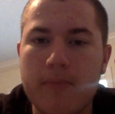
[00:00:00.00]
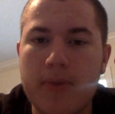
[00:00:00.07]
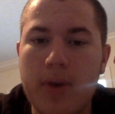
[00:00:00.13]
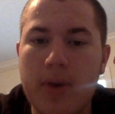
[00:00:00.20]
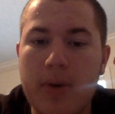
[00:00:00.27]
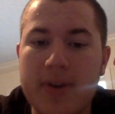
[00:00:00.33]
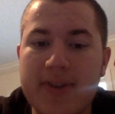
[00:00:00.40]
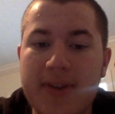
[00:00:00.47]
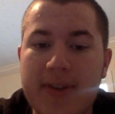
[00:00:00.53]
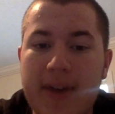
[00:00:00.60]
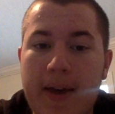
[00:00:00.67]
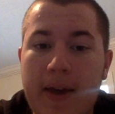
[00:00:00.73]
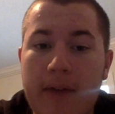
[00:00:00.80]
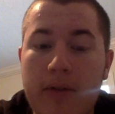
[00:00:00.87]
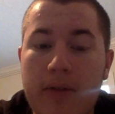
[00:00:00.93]
so I want to
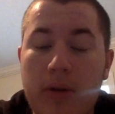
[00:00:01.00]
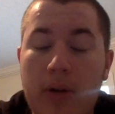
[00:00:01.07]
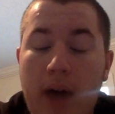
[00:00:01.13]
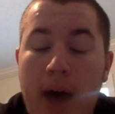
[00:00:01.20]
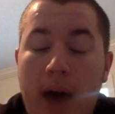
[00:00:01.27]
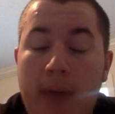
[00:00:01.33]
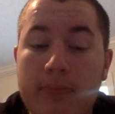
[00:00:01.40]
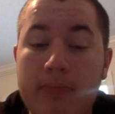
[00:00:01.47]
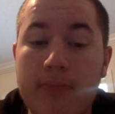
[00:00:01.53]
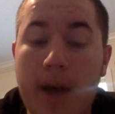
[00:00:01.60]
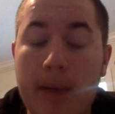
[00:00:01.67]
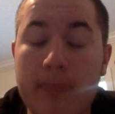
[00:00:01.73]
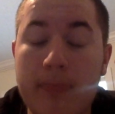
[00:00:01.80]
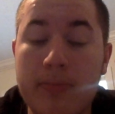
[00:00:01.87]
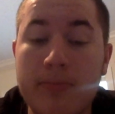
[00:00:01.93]
say
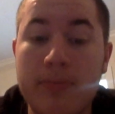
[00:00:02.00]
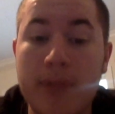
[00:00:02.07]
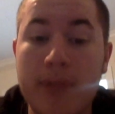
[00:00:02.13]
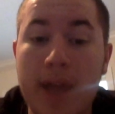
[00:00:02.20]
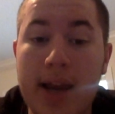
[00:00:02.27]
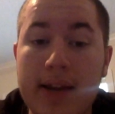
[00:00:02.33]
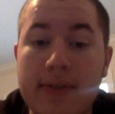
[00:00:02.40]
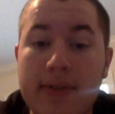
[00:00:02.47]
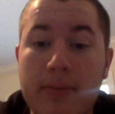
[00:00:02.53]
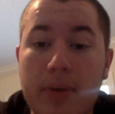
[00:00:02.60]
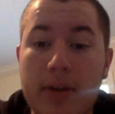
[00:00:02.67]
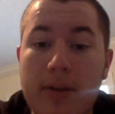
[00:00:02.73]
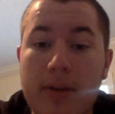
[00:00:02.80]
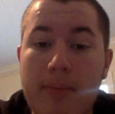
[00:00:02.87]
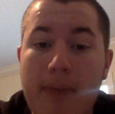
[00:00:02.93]
I'm planning to
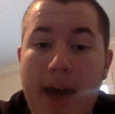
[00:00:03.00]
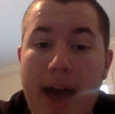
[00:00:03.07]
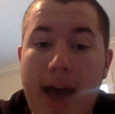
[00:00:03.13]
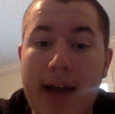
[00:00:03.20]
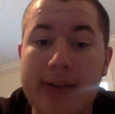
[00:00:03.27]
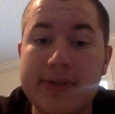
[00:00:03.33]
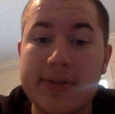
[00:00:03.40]
bring them back